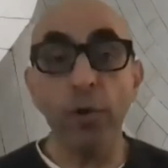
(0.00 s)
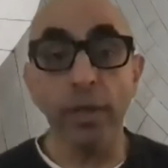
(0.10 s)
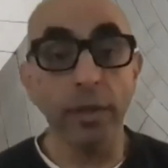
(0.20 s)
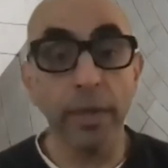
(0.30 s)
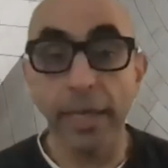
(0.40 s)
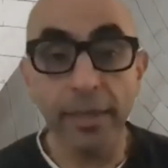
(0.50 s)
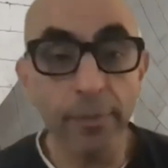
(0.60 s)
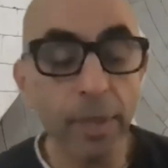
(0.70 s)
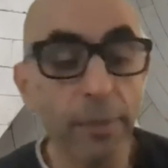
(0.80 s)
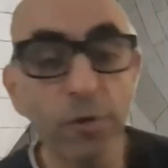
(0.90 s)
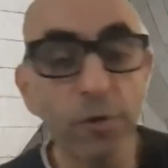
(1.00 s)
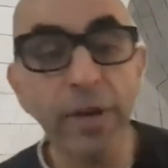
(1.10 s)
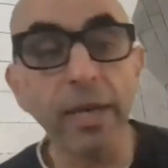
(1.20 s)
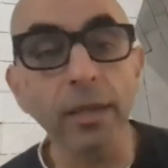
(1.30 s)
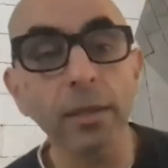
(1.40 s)
one, and sometimes you
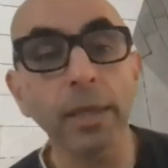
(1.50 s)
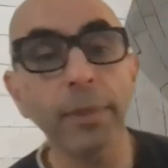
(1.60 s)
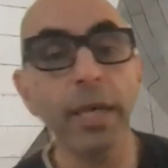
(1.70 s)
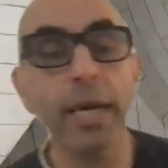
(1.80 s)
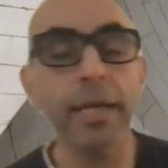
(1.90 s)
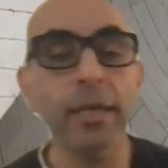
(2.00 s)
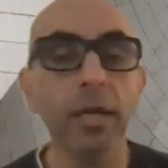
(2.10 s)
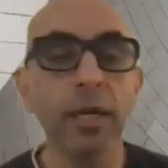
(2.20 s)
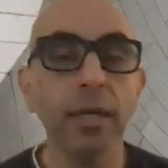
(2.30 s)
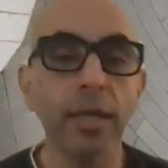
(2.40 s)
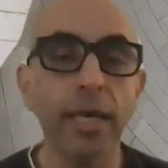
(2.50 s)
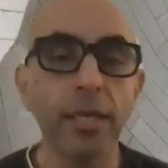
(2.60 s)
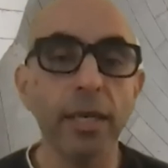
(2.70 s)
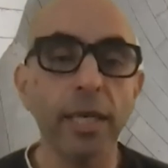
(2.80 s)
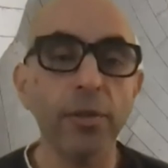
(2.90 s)
fail. I mean, I, uh,
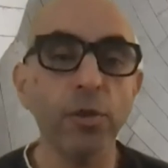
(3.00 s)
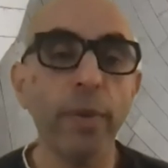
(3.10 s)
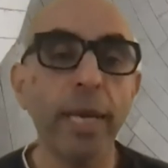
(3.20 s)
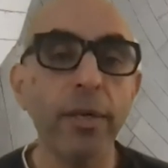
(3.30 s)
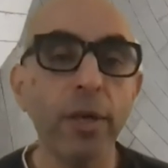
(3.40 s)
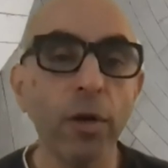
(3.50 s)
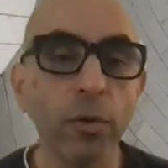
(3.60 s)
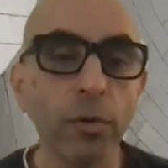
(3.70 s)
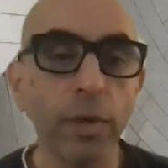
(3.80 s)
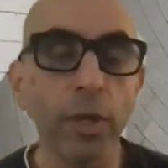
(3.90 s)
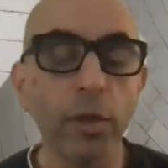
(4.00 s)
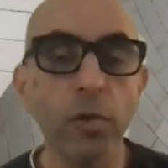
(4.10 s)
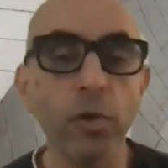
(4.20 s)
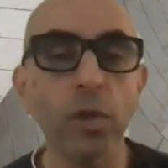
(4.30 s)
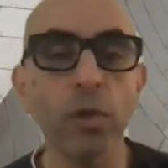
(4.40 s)
as you may know,
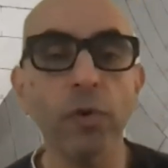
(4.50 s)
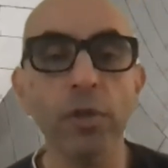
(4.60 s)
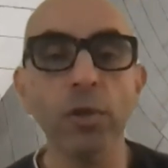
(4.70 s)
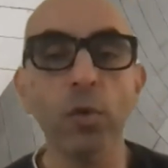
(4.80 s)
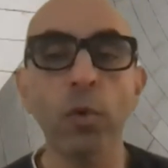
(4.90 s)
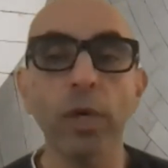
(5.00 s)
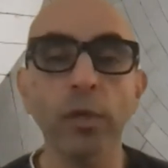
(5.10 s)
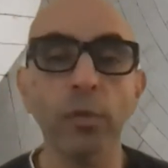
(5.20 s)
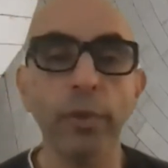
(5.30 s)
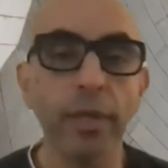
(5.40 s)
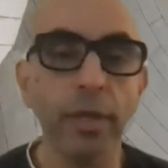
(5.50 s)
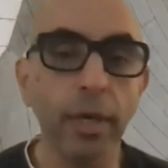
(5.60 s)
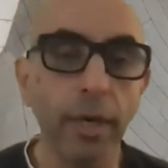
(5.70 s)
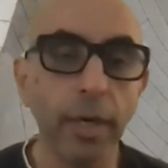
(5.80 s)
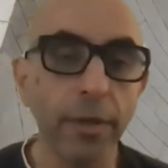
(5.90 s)
you, have also worked with
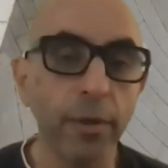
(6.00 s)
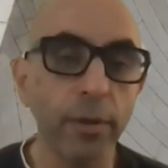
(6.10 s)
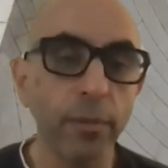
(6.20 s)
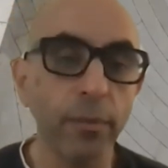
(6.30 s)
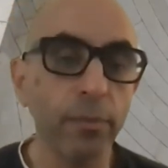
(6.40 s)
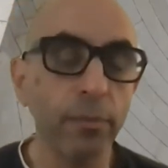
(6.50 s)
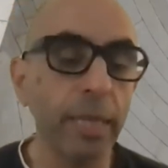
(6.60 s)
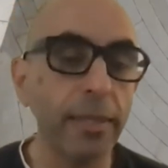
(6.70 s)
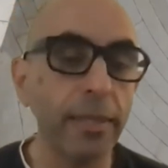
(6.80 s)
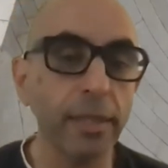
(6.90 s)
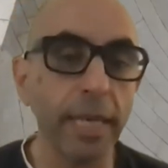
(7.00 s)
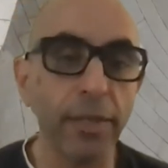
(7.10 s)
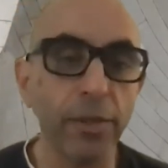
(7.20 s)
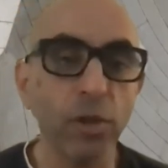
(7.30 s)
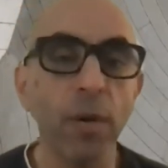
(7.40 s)
uh, other places like
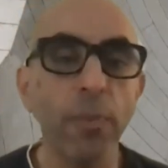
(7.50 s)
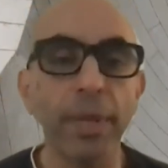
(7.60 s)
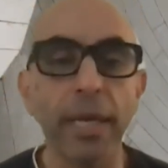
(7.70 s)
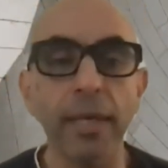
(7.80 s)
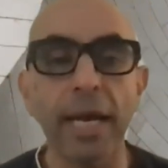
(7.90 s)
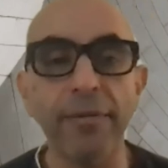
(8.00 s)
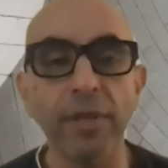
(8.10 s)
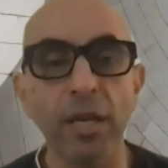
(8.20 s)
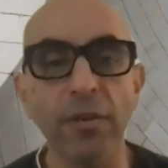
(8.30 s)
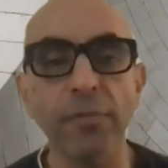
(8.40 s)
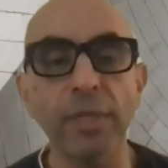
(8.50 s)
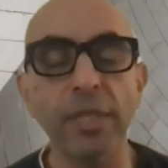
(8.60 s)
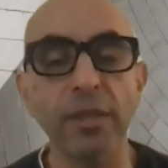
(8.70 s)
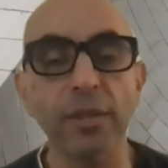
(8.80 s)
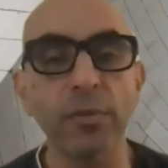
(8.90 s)
Shop that have a lot of
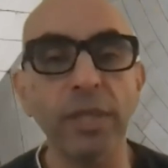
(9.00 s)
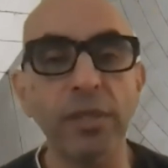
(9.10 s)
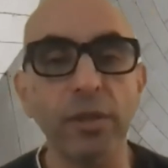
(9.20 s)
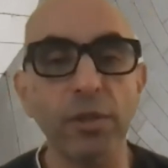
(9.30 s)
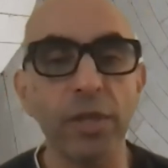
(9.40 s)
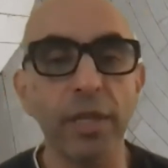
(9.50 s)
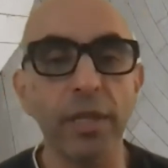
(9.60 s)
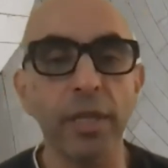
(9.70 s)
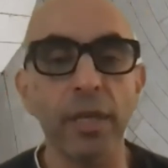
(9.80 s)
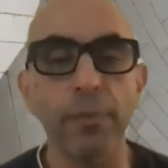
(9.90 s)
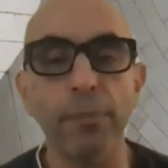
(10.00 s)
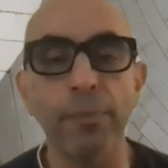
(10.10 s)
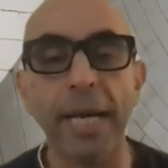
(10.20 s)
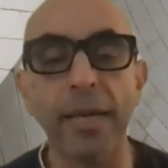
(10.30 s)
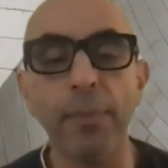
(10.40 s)
materials research in their
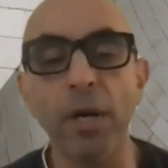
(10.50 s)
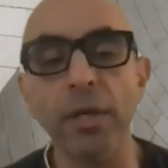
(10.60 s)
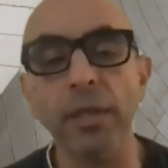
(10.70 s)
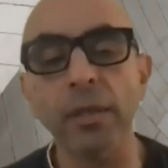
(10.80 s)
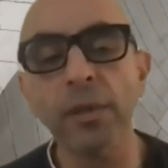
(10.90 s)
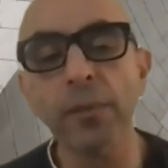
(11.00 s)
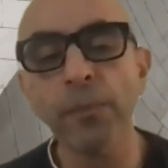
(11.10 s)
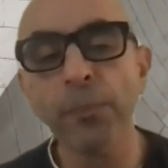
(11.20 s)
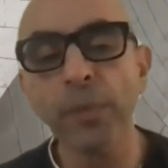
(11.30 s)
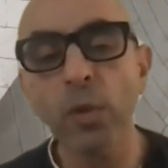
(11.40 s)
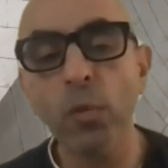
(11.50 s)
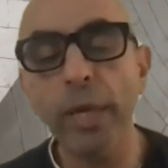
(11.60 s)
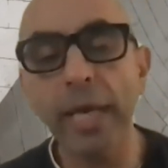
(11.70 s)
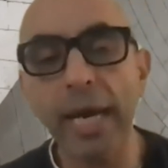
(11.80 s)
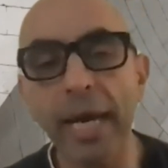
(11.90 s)
back pocket
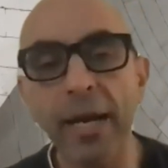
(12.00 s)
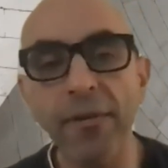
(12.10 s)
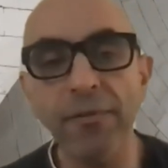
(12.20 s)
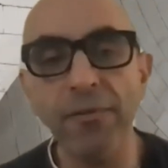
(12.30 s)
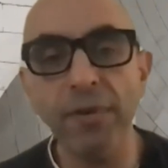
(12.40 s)
we have